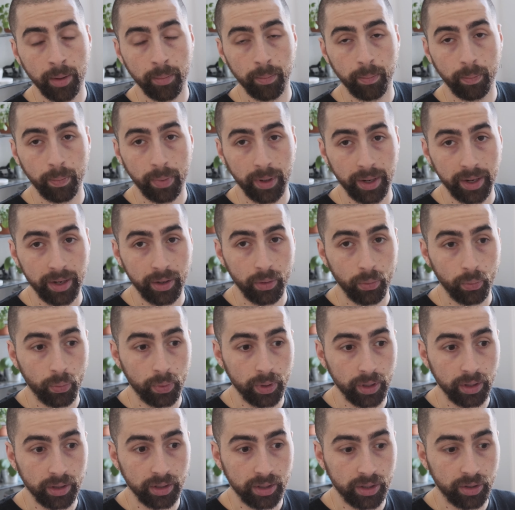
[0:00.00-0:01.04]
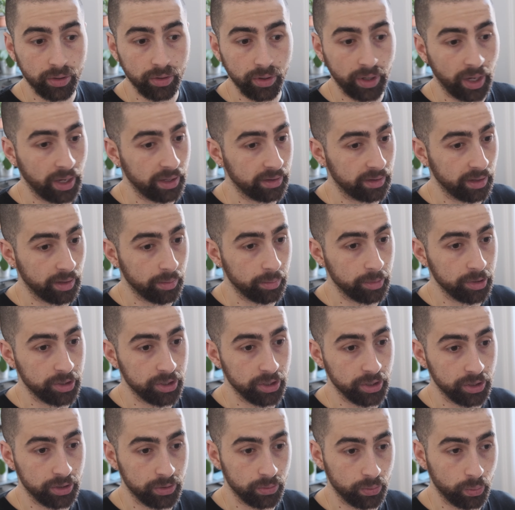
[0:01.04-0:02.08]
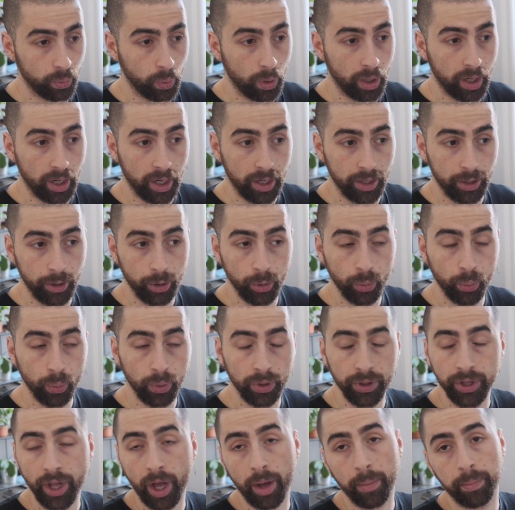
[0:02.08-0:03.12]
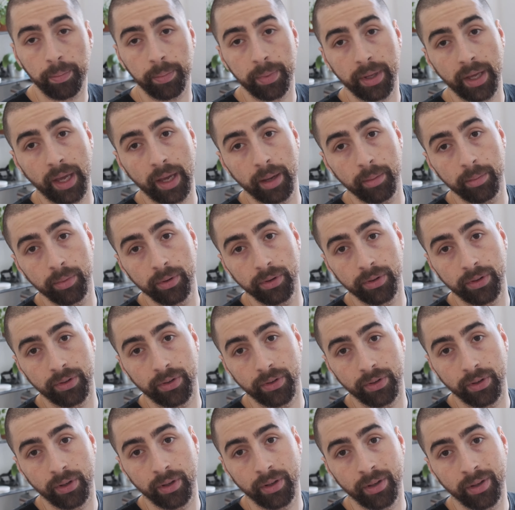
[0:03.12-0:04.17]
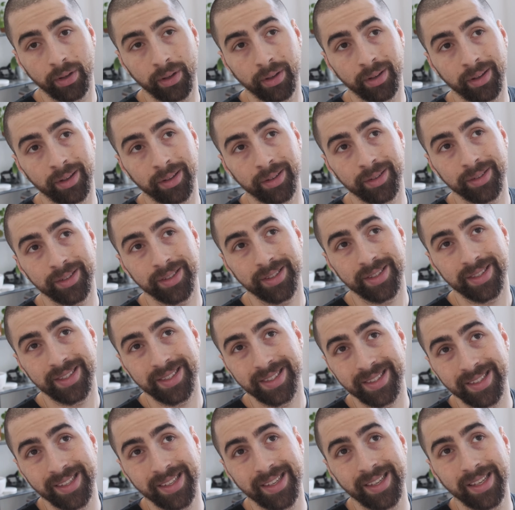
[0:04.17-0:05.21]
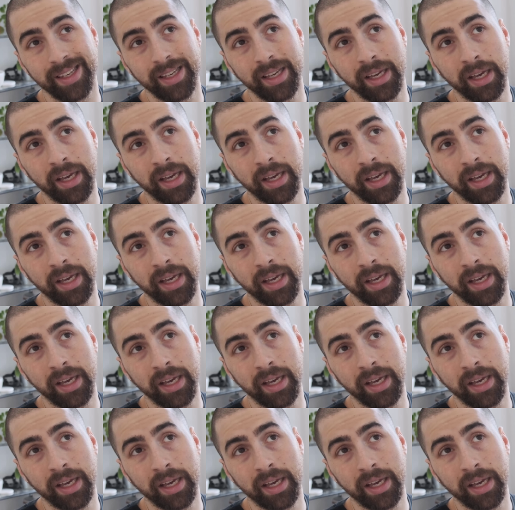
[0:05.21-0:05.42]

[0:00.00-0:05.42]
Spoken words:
but it will create images where you will not be able to see